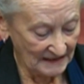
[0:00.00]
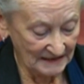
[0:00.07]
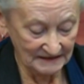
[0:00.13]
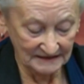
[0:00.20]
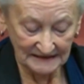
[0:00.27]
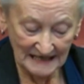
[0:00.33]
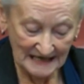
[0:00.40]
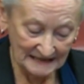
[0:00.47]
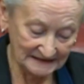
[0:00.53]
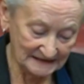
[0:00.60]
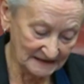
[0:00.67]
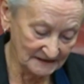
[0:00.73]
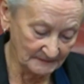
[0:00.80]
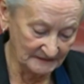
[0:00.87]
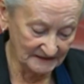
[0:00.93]
And as
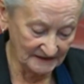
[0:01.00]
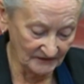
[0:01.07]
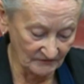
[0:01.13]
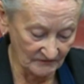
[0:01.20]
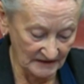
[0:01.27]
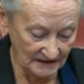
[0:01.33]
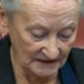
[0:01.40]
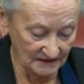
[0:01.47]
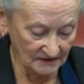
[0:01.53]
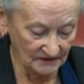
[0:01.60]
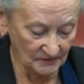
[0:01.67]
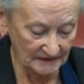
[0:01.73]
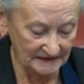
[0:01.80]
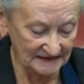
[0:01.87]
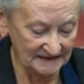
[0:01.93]
has been said already, in
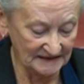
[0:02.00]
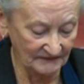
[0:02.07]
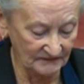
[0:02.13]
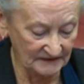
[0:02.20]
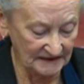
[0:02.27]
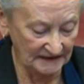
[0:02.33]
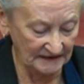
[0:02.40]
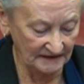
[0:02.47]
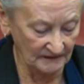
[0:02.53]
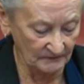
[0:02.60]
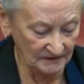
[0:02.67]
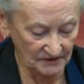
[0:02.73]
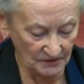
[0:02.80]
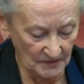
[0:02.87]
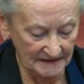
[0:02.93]
2017 there
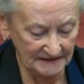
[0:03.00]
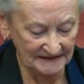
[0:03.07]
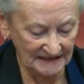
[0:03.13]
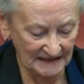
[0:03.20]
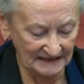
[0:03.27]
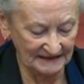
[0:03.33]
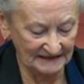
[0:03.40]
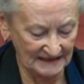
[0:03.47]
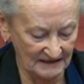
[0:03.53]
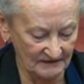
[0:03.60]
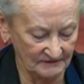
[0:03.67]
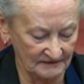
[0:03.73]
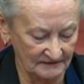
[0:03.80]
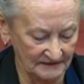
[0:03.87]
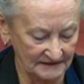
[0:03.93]
were
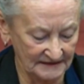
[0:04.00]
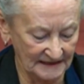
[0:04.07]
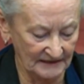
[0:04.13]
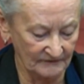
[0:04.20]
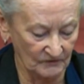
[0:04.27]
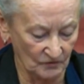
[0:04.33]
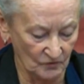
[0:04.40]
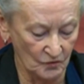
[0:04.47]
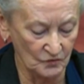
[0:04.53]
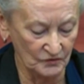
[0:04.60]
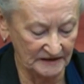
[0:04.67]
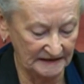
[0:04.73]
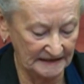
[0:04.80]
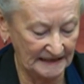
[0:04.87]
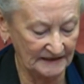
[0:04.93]
28,010
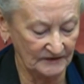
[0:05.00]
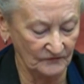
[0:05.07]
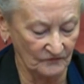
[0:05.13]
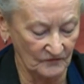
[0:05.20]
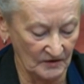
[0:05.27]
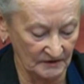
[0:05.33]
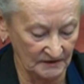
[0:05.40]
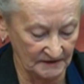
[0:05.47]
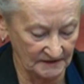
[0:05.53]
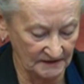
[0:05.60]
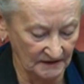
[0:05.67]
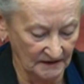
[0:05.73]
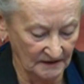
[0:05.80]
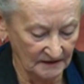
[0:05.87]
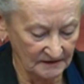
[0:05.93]
recorded hit and runs.
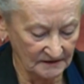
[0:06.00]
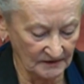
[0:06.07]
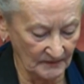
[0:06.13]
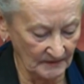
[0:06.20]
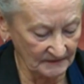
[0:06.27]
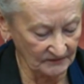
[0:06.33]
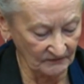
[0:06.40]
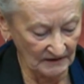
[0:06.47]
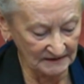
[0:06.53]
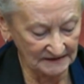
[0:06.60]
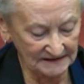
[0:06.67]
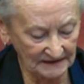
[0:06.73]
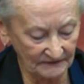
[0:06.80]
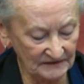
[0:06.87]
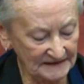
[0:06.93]
So that was around
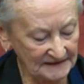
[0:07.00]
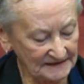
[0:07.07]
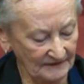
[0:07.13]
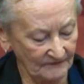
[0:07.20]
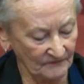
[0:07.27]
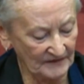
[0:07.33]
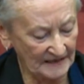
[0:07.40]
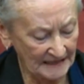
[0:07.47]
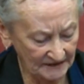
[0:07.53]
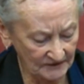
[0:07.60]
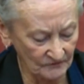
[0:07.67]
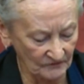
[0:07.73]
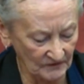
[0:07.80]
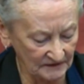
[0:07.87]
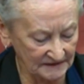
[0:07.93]
77 hit
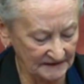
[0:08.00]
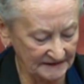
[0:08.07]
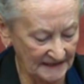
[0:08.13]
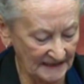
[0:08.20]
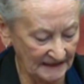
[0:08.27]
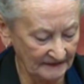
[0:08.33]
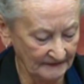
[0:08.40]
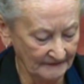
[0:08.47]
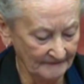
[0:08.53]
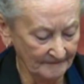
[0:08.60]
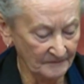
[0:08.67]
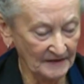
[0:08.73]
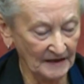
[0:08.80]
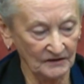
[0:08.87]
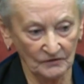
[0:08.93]
and runs a day,
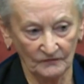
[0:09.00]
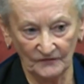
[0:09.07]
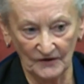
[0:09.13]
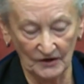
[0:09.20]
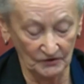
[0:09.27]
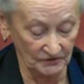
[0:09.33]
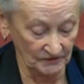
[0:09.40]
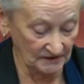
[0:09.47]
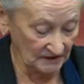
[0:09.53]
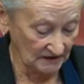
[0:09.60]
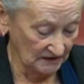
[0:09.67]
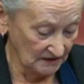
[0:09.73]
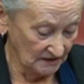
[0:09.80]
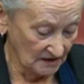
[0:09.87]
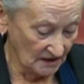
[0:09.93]
and of those,
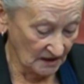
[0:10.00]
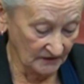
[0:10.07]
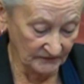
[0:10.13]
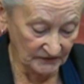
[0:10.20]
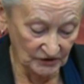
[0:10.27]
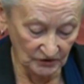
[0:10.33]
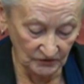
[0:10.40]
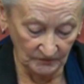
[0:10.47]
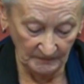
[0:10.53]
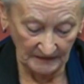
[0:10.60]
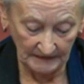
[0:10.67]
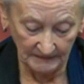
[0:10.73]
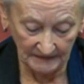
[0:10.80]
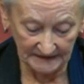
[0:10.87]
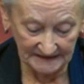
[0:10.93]
over 2
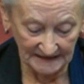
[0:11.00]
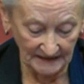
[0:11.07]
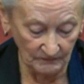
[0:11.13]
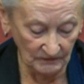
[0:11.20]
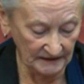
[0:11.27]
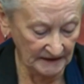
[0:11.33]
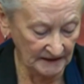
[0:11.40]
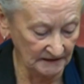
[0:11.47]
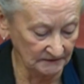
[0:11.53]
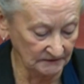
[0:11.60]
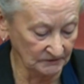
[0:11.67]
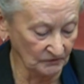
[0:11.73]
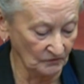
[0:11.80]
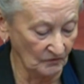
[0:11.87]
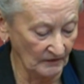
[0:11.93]
people a day were
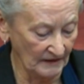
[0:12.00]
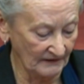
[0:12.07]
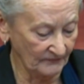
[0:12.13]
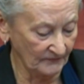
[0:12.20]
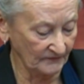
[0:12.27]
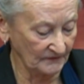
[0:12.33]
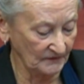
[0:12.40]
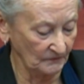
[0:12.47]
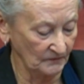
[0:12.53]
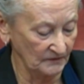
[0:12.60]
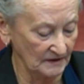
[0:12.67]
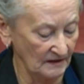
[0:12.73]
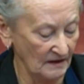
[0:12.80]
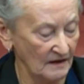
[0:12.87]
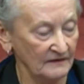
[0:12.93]
killed or left
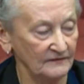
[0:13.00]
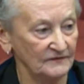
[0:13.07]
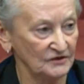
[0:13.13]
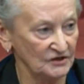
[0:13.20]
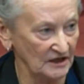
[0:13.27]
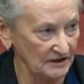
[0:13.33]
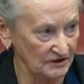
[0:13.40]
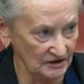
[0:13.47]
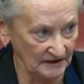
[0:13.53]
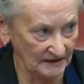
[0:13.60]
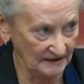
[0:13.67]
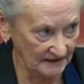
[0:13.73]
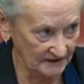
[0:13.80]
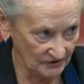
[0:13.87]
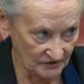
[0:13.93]
with a life-changing
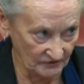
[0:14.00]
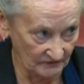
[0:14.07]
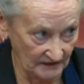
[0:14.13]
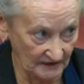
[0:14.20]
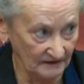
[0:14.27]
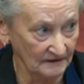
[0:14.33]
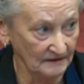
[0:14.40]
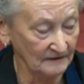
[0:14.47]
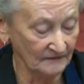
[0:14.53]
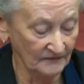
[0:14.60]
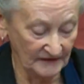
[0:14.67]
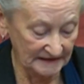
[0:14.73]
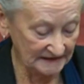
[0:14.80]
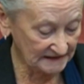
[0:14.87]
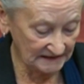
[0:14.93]
injury.
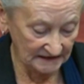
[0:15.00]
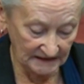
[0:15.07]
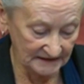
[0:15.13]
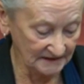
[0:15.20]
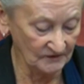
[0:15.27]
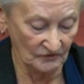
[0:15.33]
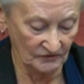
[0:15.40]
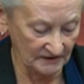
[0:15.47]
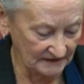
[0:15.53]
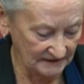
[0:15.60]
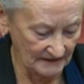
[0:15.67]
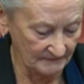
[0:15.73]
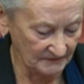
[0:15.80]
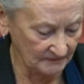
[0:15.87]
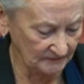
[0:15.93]
This is not
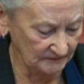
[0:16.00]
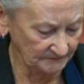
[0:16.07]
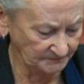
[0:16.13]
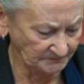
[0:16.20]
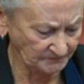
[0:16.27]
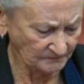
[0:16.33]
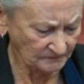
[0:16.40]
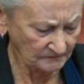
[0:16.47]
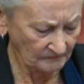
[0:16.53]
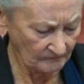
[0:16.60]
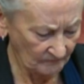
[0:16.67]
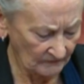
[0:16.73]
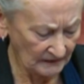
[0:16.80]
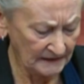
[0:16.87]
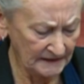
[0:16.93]
acceptable.
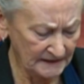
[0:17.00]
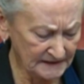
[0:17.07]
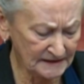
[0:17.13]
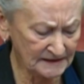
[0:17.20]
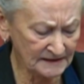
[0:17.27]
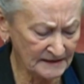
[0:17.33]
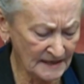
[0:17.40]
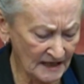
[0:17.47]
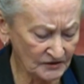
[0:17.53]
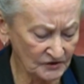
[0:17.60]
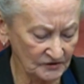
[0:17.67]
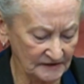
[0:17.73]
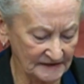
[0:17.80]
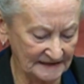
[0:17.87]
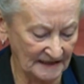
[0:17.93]
It is a
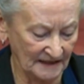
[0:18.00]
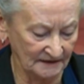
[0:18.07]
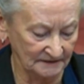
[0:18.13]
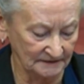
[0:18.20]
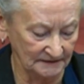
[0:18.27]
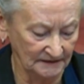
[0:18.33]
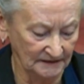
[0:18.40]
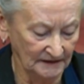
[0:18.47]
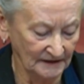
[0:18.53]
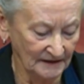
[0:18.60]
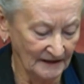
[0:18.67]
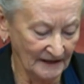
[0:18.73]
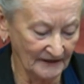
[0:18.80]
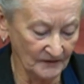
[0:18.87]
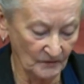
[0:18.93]
national scandal,
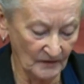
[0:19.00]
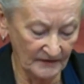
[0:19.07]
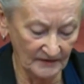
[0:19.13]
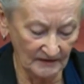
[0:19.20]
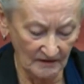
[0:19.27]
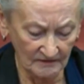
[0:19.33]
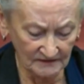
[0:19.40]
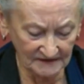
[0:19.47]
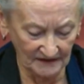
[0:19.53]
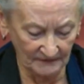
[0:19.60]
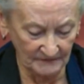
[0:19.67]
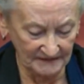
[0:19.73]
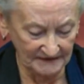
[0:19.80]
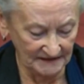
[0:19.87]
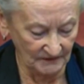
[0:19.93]
and the way the last
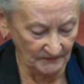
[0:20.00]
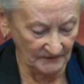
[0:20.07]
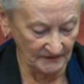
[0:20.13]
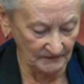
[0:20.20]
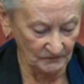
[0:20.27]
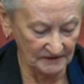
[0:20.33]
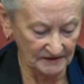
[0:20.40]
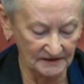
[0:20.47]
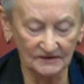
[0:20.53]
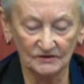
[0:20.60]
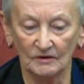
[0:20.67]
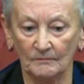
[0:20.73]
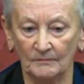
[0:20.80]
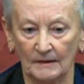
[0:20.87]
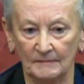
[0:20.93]
government dealt with it was to
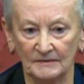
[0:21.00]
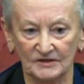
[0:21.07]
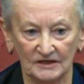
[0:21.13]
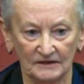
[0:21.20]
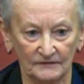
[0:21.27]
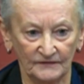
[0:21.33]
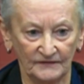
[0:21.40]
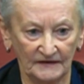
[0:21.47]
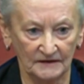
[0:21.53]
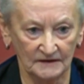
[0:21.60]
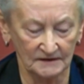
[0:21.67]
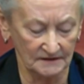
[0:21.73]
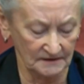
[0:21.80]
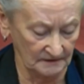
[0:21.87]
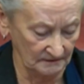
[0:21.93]
stop publishing the
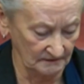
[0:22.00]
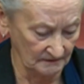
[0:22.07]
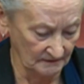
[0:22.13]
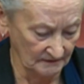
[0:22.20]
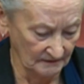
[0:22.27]
figures.